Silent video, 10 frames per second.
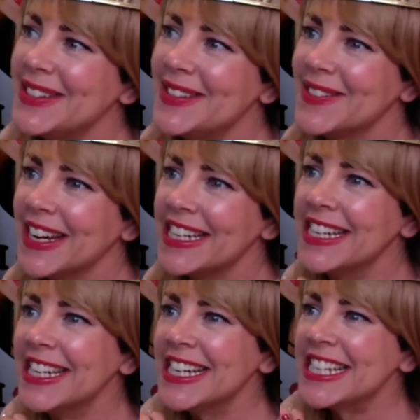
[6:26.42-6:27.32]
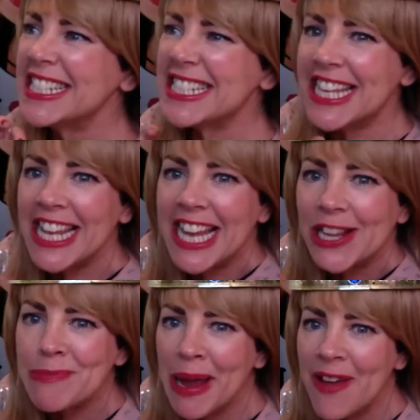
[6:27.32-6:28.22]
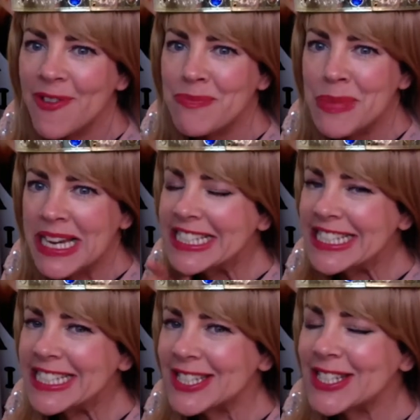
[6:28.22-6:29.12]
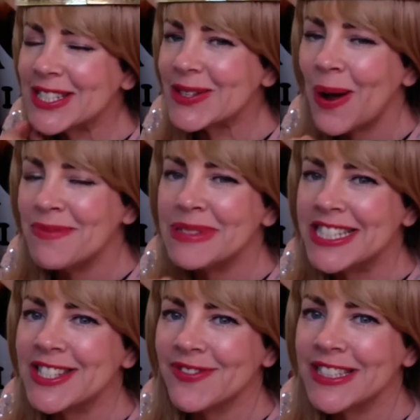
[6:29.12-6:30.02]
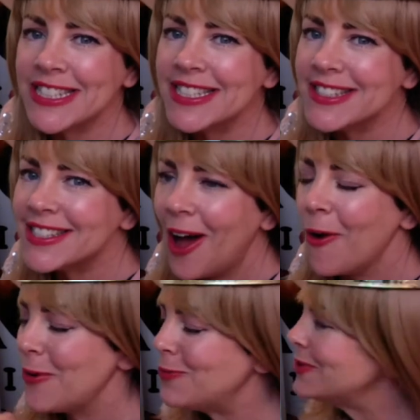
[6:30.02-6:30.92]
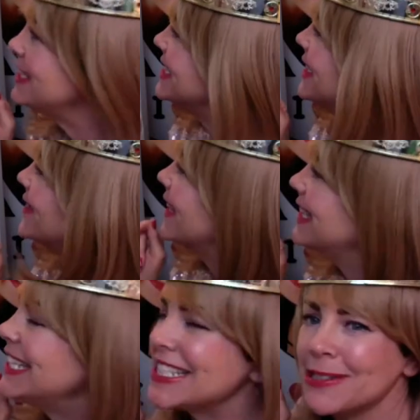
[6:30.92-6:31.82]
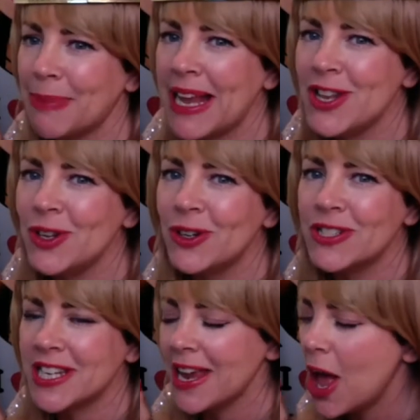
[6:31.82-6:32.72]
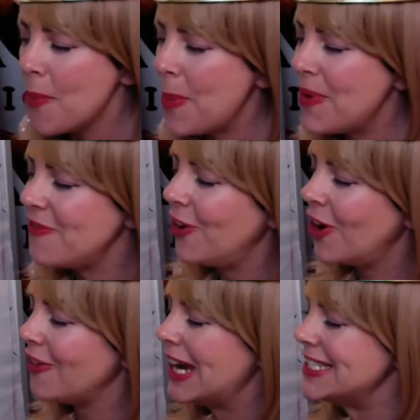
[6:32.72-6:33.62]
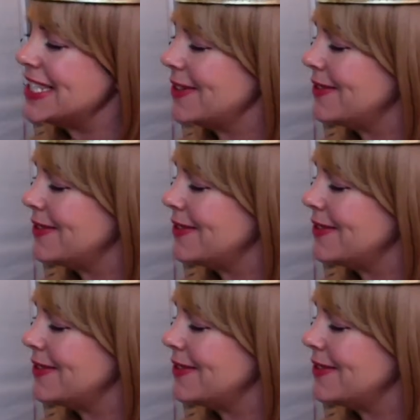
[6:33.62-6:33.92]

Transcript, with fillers: story, she's a little bit of a minx, isn't she? She's quite mischievous. So we wanted to look a little bit naughty. But before I do